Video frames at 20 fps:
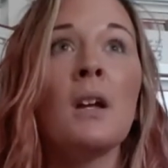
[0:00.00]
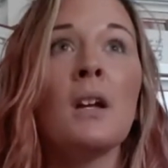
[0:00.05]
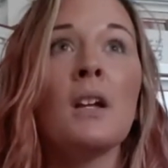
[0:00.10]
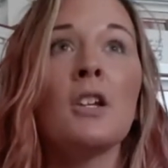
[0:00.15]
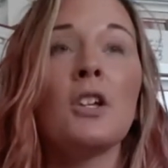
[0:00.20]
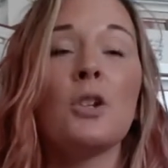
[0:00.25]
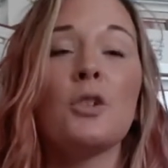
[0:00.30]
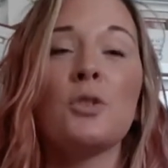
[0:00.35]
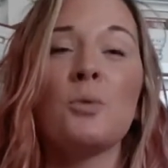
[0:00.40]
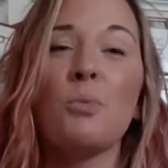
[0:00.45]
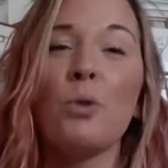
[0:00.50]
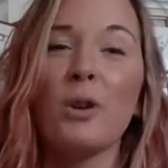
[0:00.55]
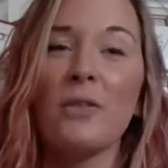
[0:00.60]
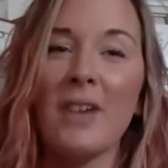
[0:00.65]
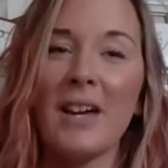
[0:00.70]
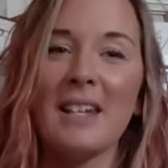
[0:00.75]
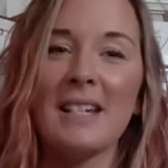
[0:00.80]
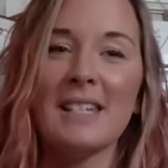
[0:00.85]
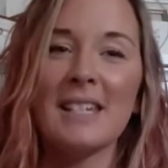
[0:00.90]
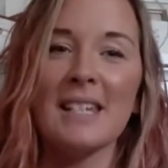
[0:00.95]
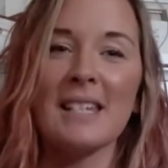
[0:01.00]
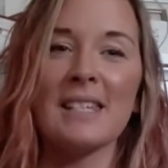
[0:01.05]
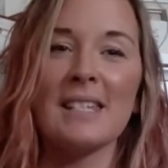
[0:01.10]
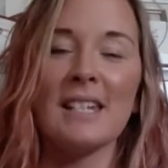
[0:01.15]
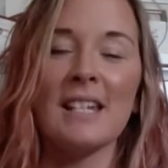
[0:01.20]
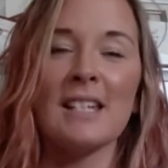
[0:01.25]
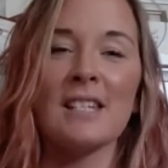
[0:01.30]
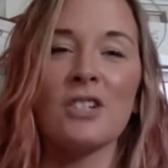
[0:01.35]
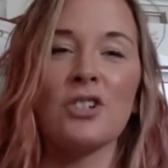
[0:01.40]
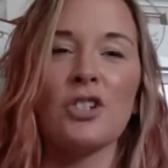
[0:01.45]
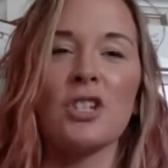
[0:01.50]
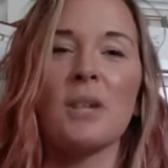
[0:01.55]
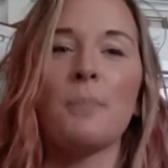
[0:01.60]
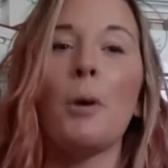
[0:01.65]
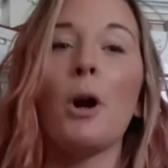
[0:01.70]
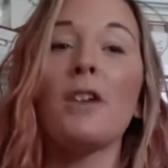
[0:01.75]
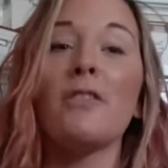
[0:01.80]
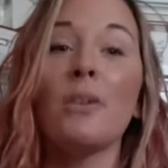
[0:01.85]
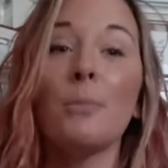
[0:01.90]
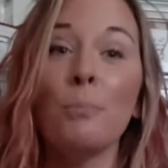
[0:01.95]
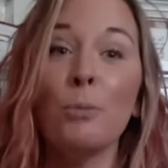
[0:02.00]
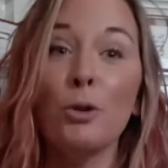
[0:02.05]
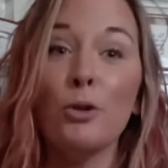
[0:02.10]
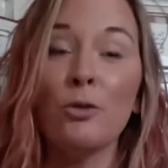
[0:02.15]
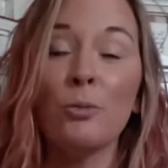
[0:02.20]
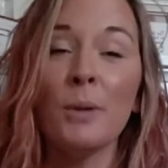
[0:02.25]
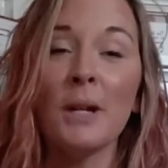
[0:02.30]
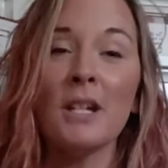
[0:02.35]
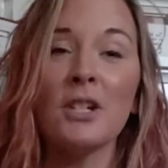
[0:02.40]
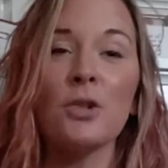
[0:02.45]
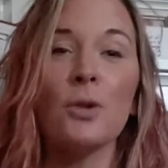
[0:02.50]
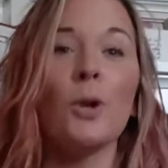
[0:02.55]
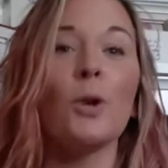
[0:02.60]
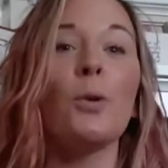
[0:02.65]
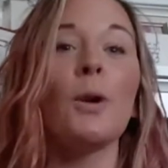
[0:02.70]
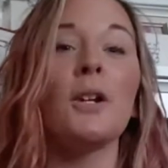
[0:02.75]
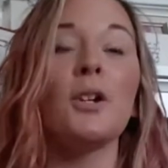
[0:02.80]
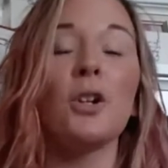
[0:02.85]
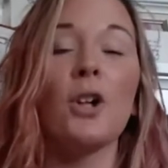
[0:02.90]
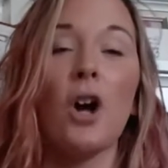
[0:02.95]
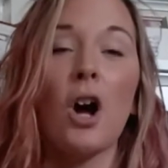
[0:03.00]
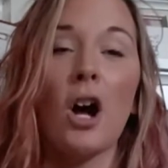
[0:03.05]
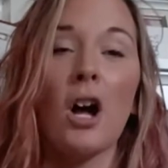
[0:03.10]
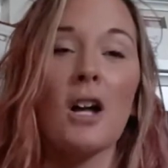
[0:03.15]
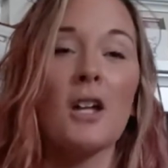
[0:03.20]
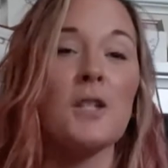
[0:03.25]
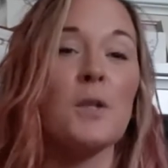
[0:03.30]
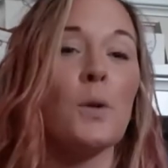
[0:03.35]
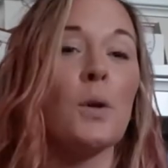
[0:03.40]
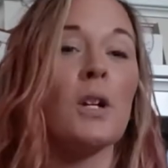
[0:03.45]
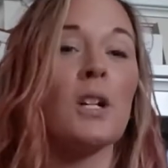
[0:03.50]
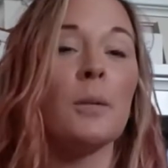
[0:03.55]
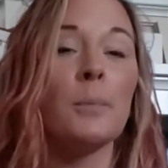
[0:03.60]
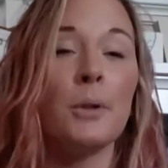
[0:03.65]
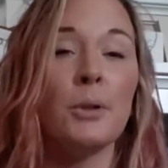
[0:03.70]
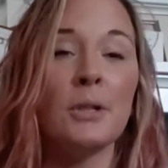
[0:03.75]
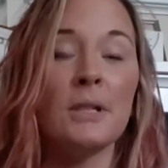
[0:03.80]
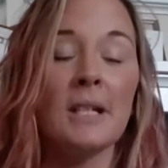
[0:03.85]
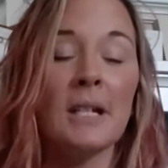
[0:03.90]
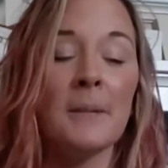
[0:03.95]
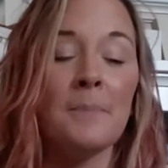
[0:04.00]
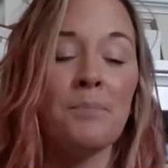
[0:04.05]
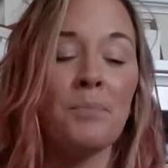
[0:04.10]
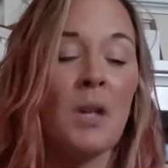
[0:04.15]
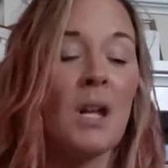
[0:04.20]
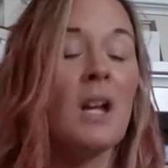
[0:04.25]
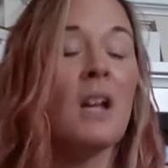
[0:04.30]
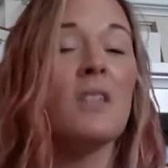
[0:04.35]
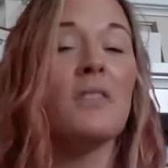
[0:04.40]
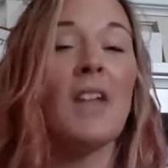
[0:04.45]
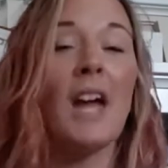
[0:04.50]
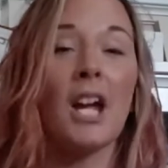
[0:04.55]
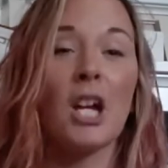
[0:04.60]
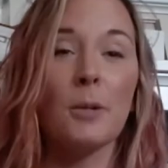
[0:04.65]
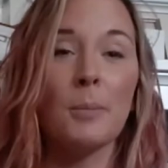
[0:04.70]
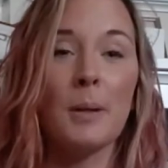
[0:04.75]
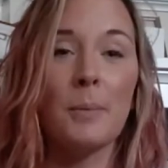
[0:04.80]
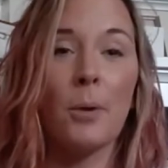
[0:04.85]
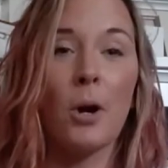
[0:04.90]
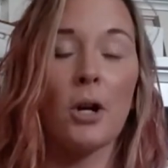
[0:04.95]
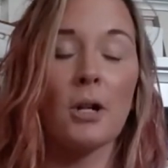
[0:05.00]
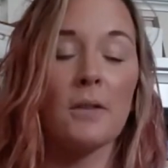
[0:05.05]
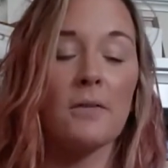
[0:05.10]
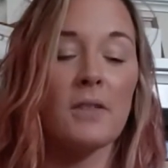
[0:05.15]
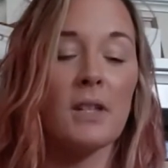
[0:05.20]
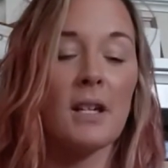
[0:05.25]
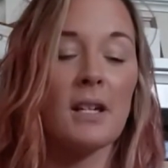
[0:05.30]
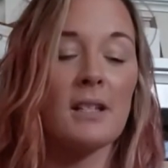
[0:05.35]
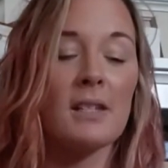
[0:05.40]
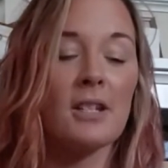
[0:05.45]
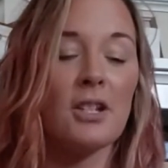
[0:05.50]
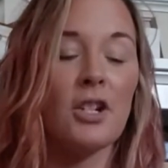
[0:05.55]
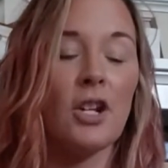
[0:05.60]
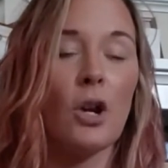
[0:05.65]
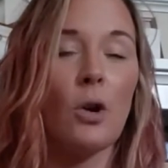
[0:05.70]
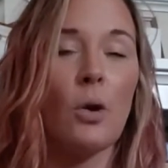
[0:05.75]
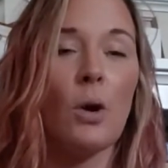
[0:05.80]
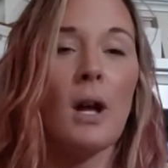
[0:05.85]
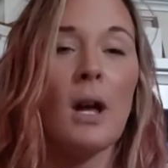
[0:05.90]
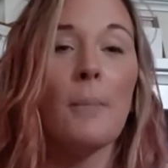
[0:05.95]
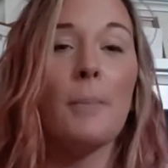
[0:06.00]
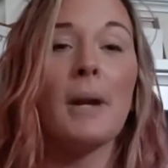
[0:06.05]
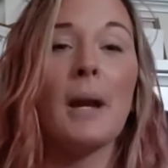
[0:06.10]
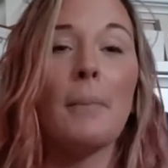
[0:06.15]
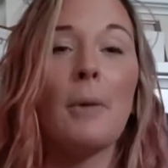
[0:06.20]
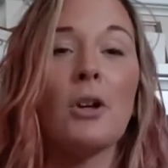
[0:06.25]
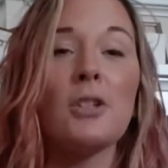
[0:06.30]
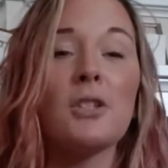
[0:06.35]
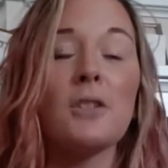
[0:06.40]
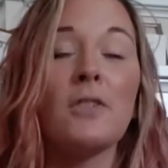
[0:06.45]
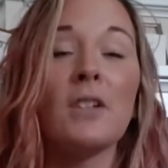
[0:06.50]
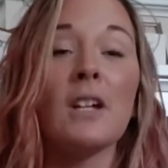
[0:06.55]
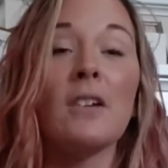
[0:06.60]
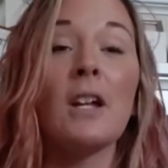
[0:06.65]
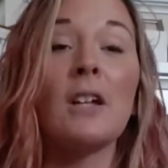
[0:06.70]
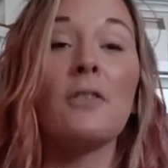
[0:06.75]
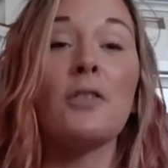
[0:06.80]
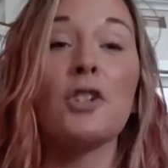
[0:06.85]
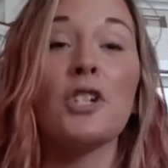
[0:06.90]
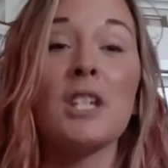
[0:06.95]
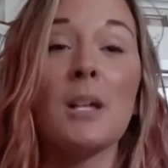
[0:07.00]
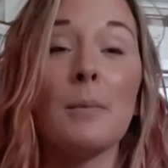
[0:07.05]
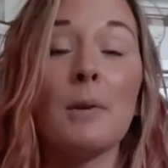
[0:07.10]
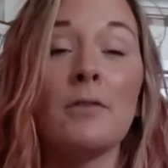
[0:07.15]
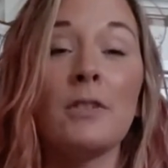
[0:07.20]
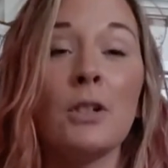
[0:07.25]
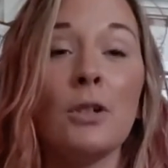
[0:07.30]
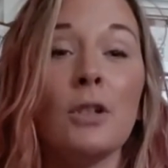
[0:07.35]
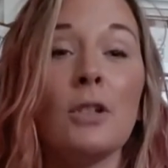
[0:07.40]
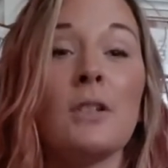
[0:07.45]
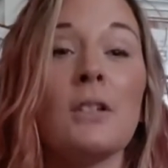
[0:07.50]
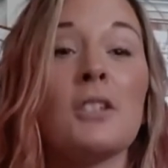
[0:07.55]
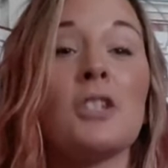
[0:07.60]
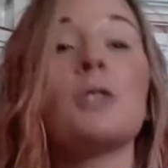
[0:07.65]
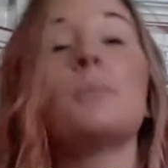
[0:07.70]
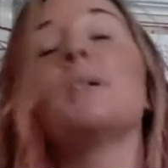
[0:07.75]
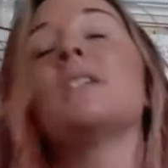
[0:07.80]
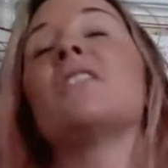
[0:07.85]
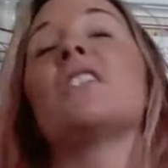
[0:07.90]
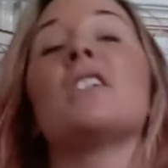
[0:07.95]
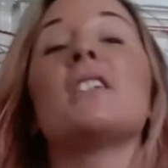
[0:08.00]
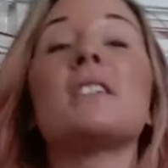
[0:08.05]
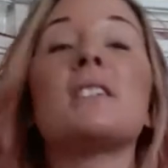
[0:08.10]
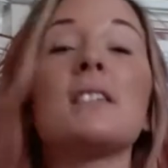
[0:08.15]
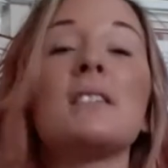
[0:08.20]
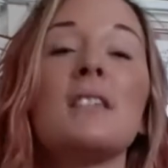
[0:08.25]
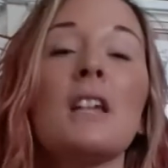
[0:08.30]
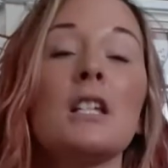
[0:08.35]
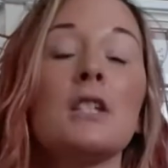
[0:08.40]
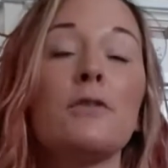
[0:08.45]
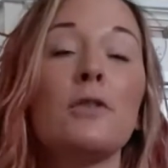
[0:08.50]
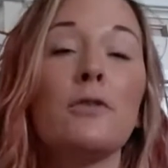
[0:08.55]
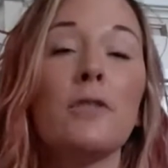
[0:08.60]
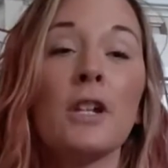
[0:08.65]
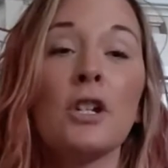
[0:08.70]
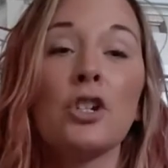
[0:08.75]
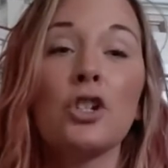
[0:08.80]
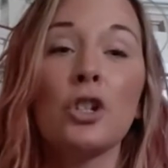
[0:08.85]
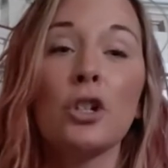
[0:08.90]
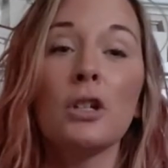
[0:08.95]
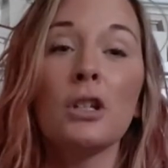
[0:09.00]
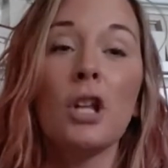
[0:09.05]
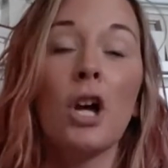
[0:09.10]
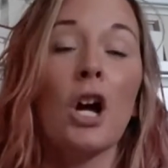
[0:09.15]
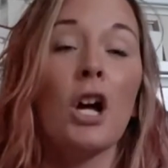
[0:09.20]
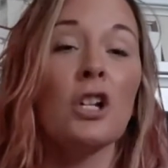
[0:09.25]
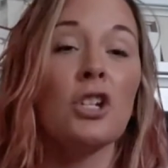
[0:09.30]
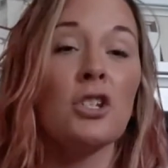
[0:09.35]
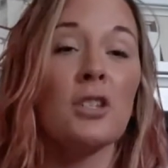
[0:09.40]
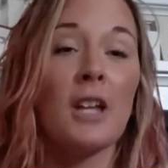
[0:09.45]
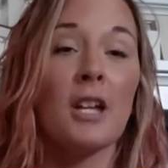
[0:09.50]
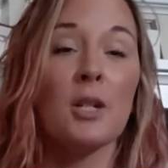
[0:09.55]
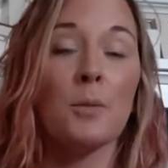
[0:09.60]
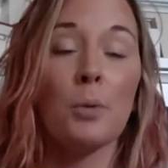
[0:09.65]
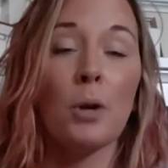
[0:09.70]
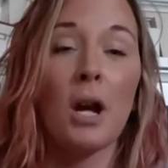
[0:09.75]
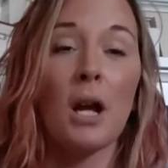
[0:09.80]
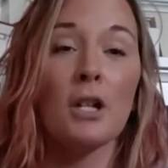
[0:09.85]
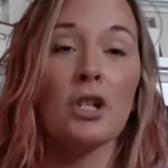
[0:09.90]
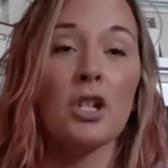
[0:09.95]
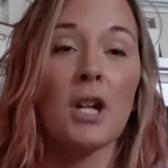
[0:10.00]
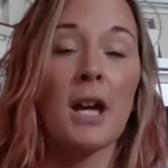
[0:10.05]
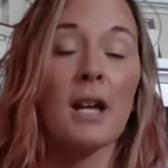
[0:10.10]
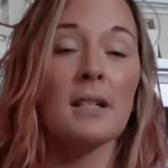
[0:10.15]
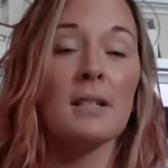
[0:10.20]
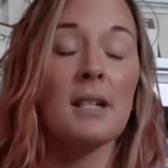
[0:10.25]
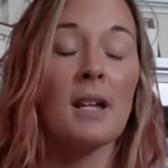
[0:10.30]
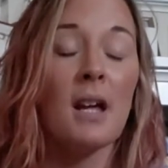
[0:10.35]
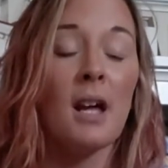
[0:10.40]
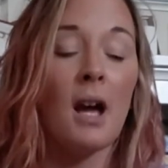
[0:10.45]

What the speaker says: you know, so more of at a distance and just part of a movement or a greater cause or a community, that could be part of this, you know, but I'm also feeling like for some of you, this could be a very successful venture, launch / project.